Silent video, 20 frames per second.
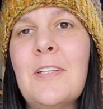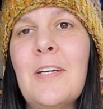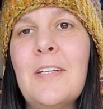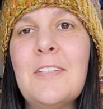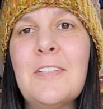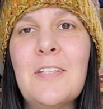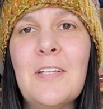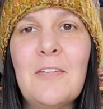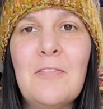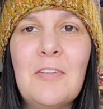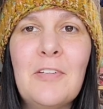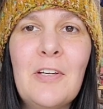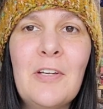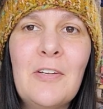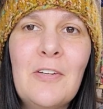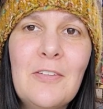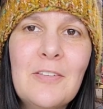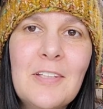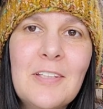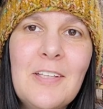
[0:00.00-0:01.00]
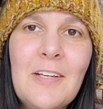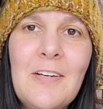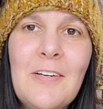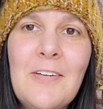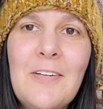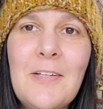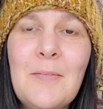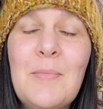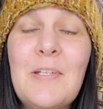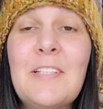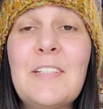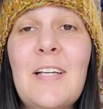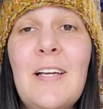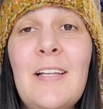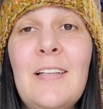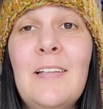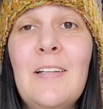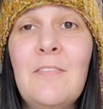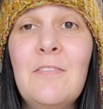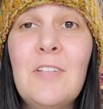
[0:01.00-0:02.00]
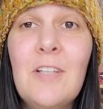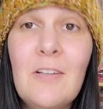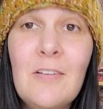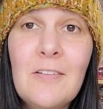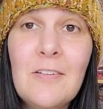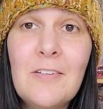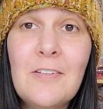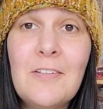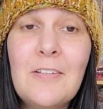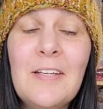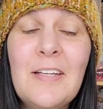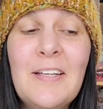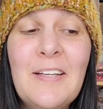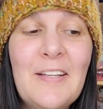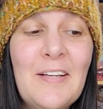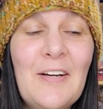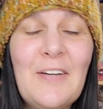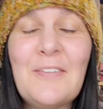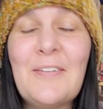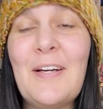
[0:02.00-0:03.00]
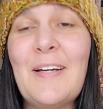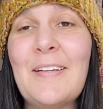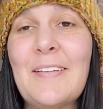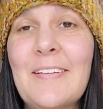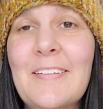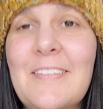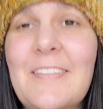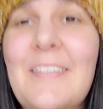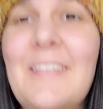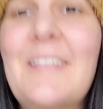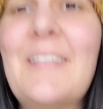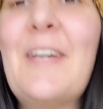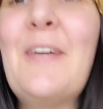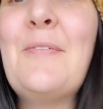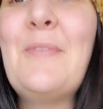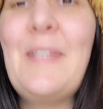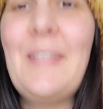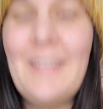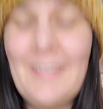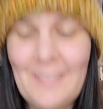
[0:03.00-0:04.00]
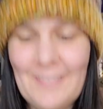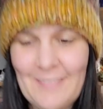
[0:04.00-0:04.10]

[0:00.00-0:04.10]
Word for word: Got you covered on all the yarn because I love yarn. All right, let's get going.